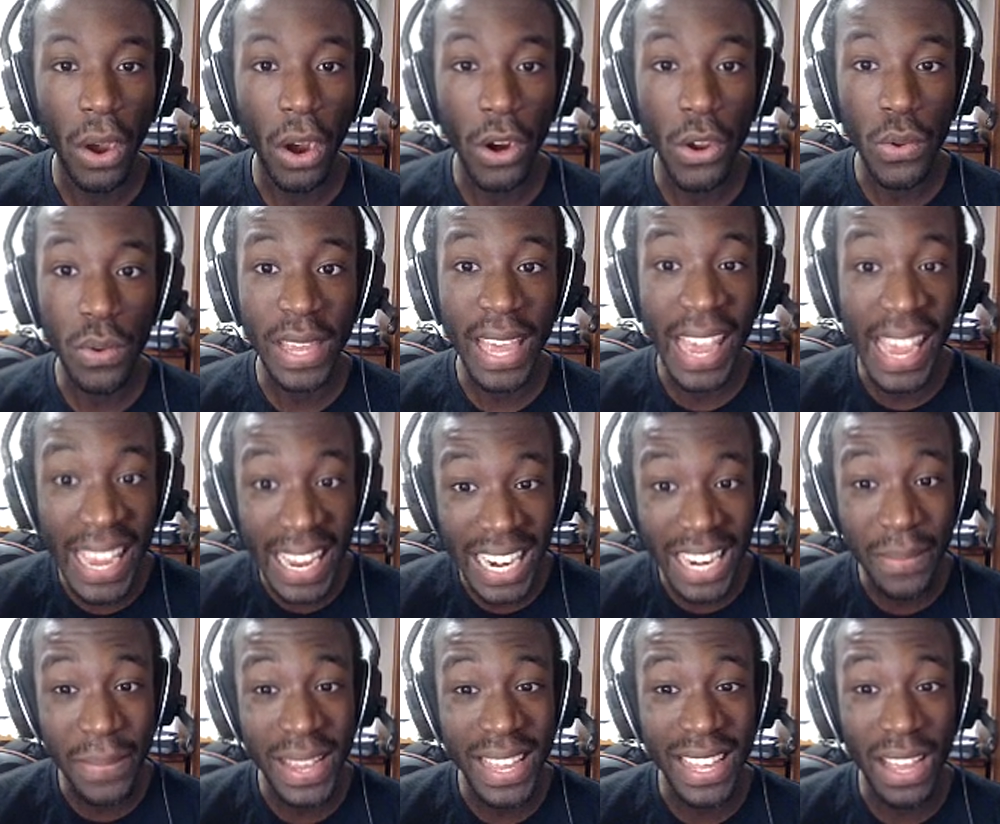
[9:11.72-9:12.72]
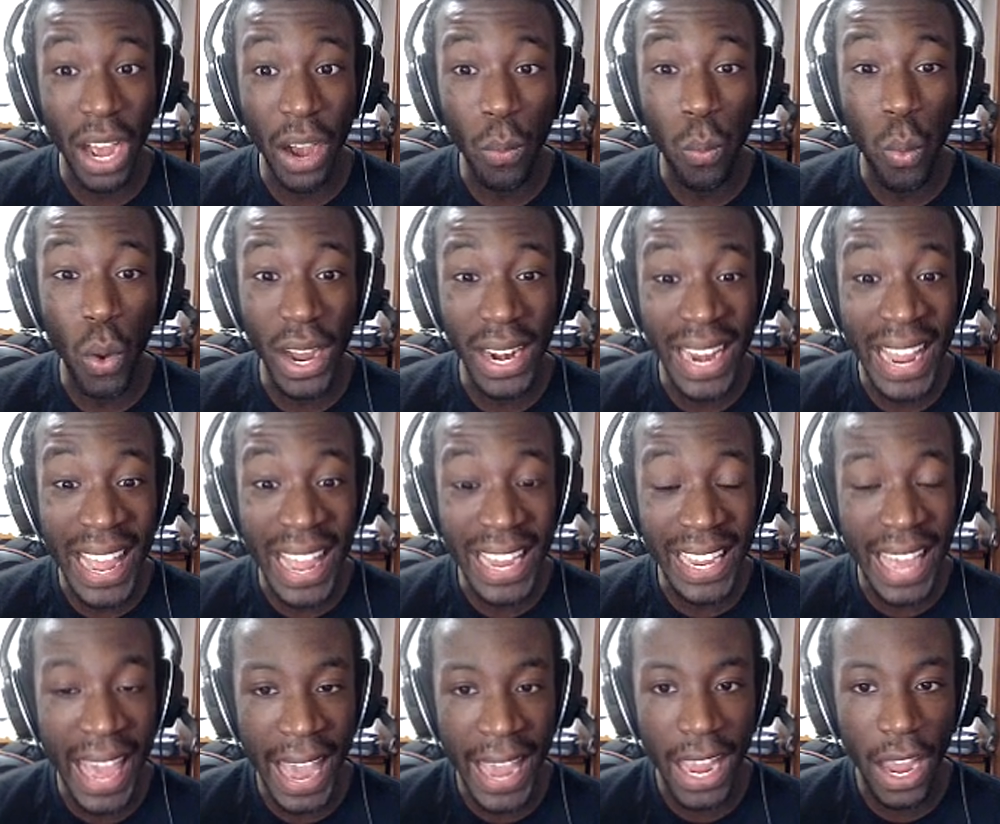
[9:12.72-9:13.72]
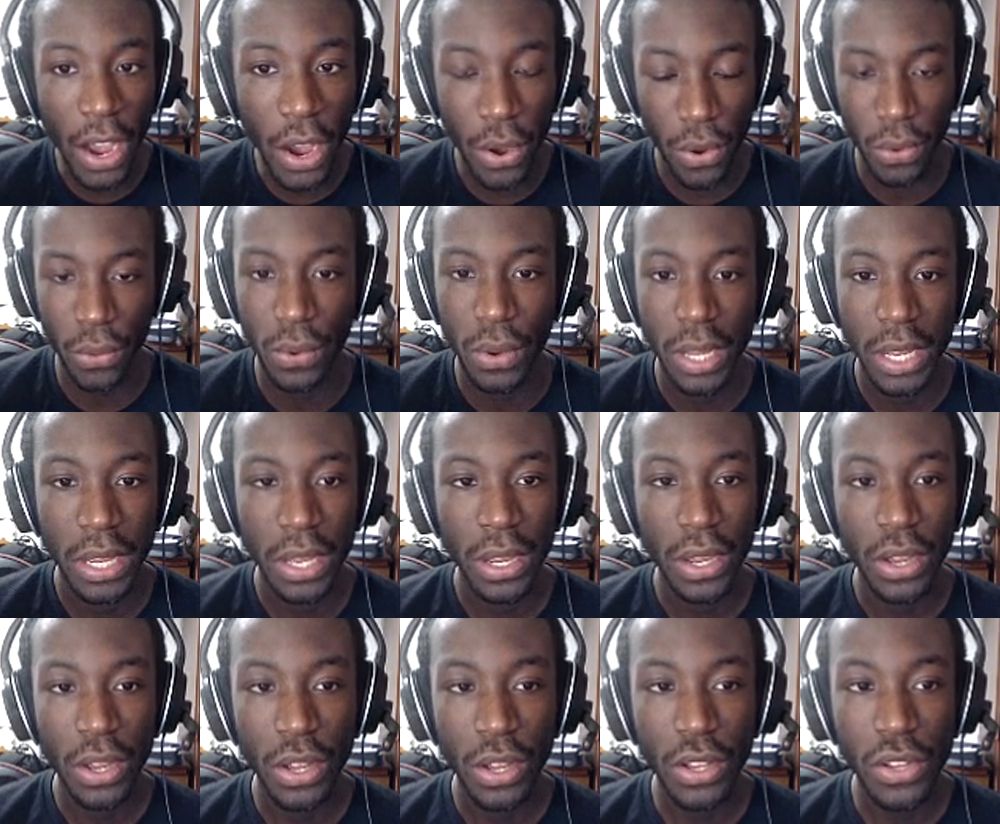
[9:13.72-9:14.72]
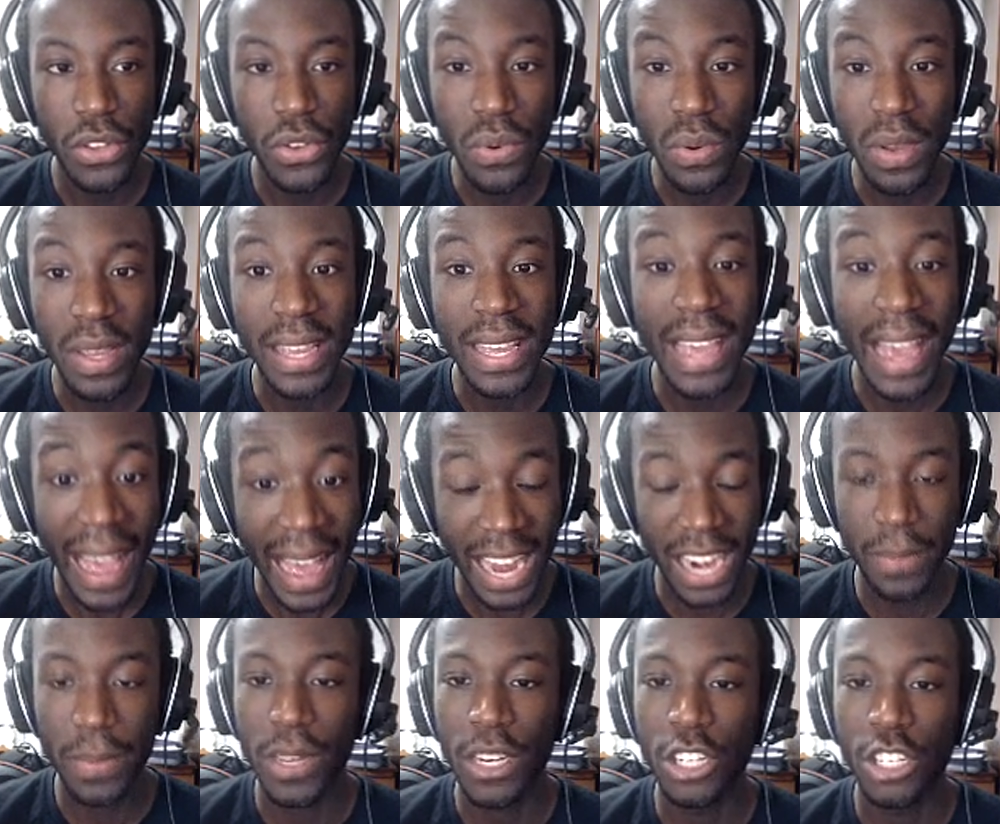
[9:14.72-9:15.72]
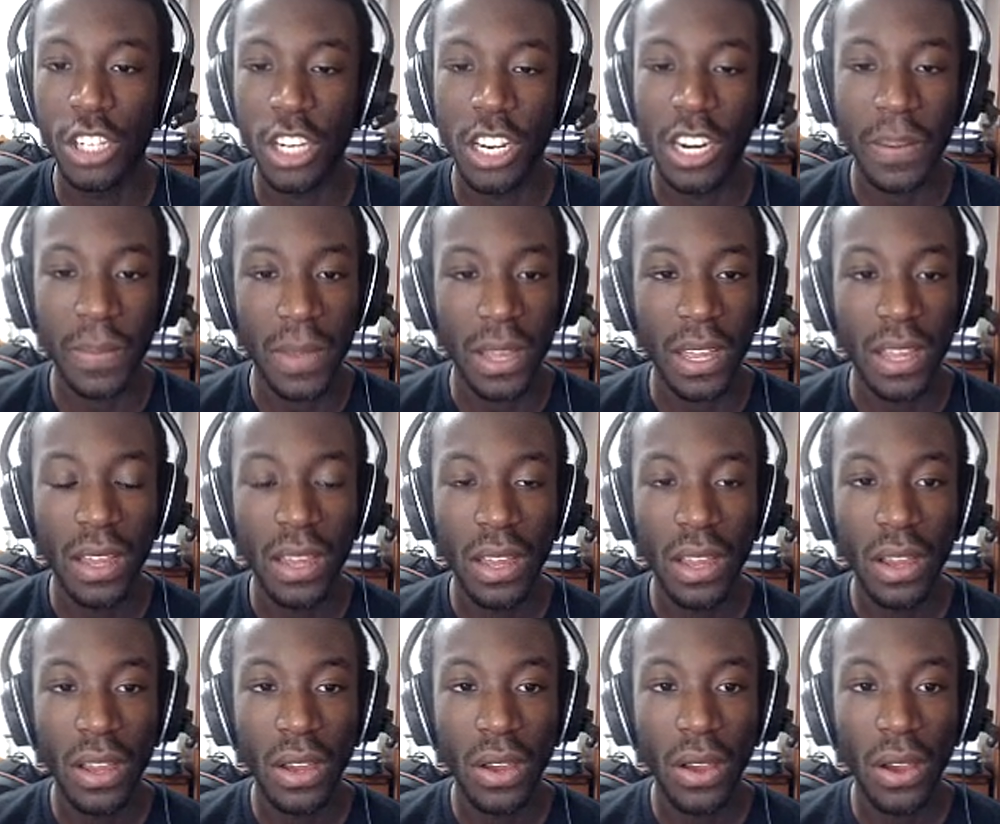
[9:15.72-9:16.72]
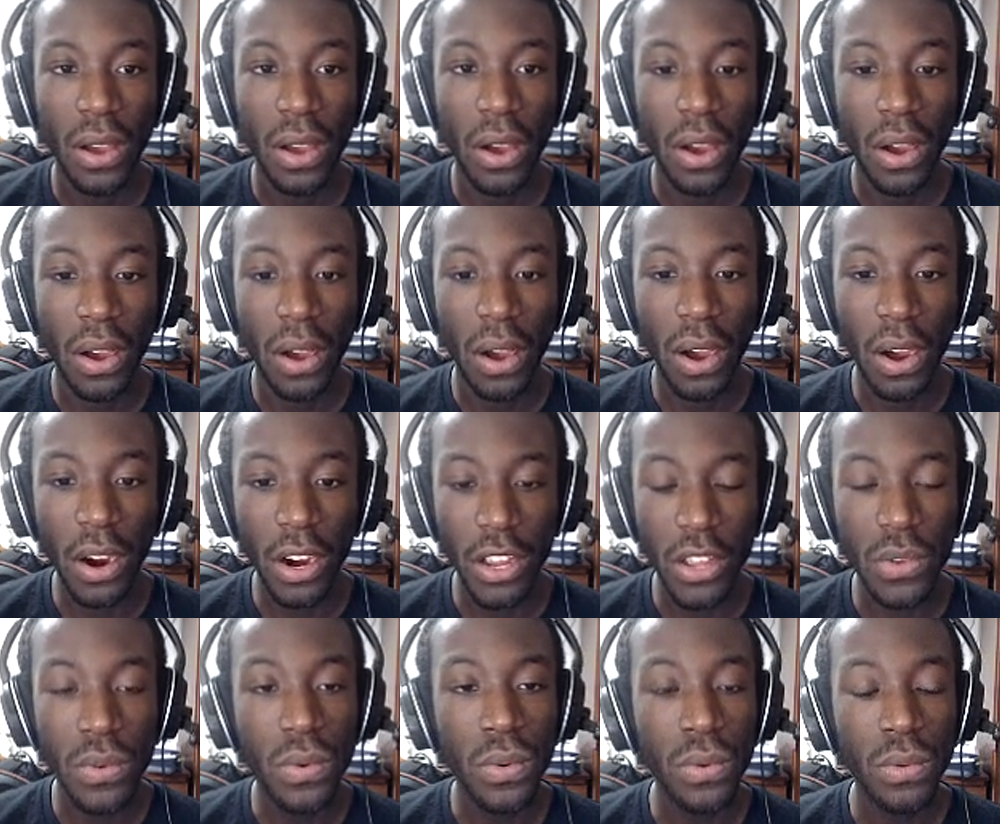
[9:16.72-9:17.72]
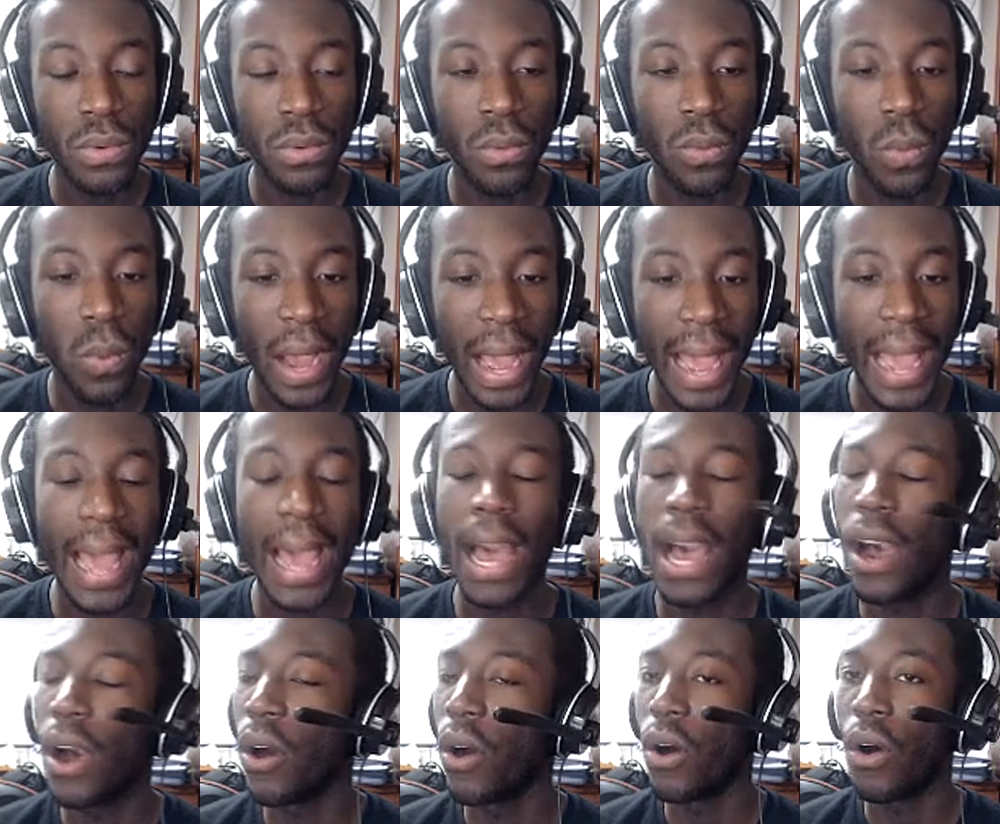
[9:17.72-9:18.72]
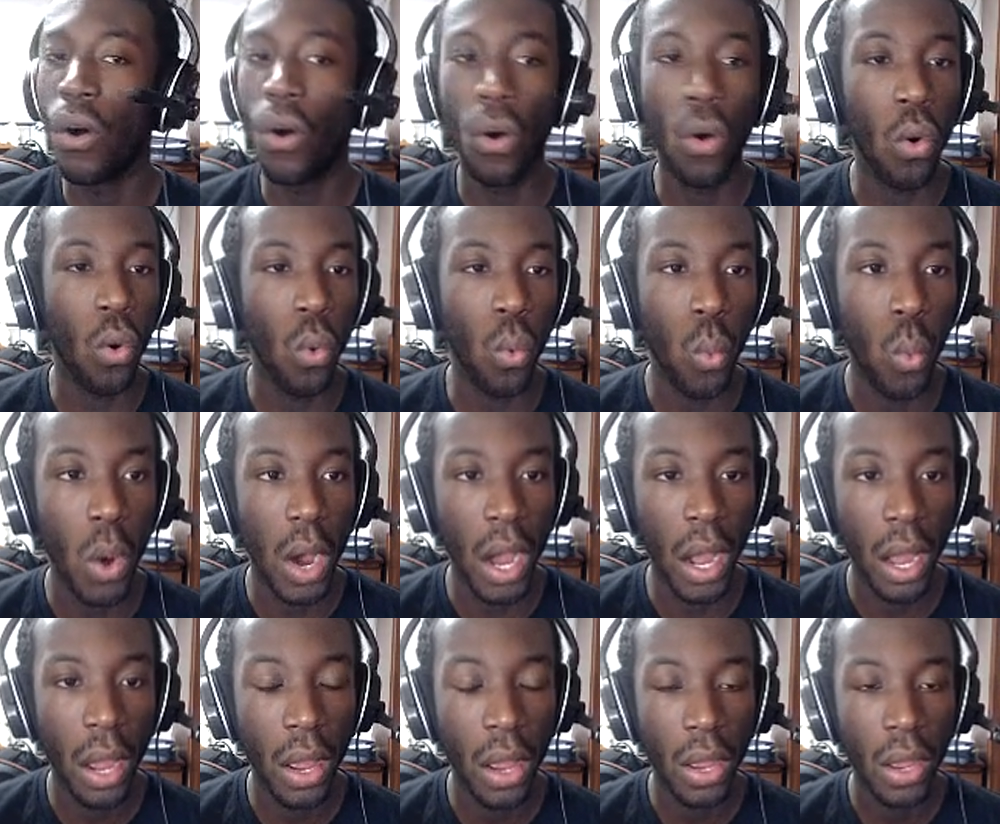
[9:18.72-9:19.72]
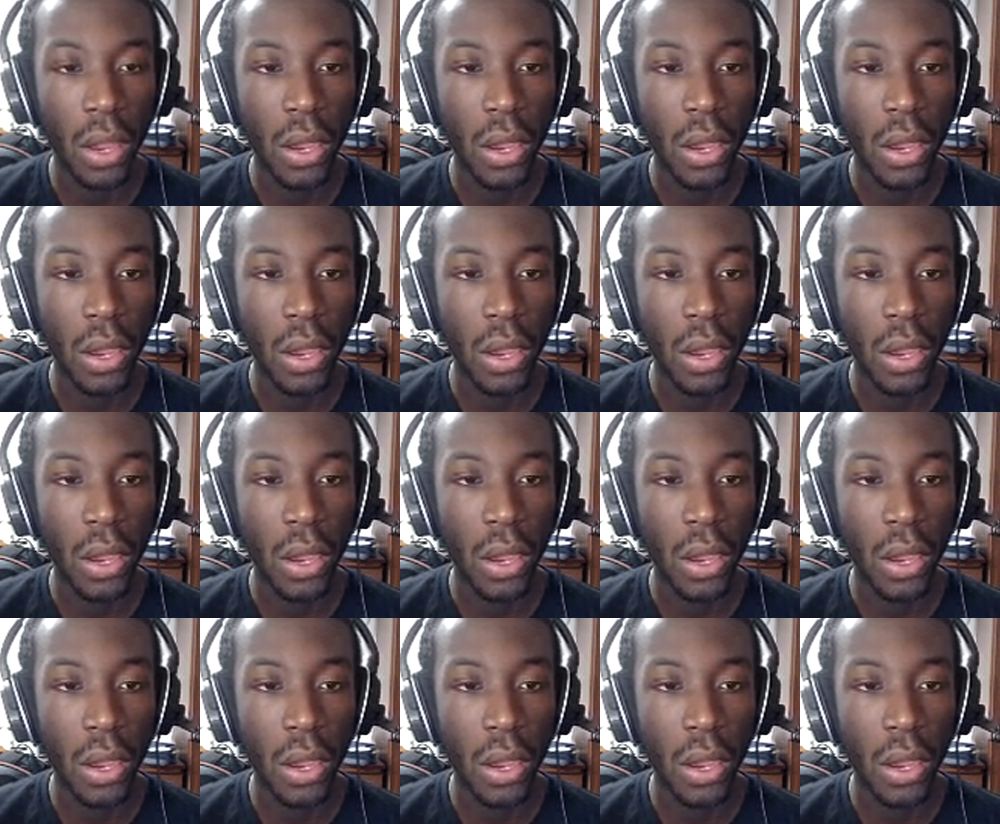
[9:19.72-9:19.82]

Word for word: Are you kidding me? A one-hit KO. You gotta be shitting me. Are you? Wow.